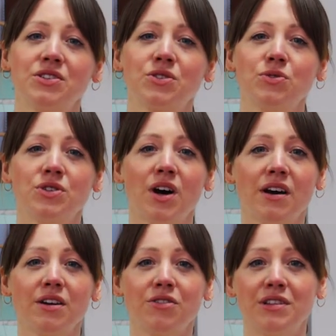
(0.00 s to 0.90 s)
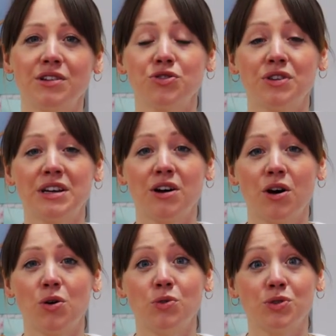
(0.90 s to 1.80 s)
It's called tiger in the tree
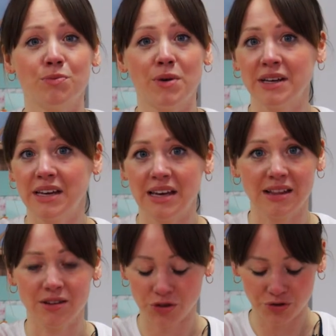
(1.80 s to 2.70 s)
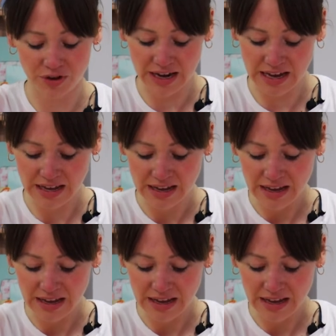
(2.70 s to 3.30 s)
hold or monkey in the tree.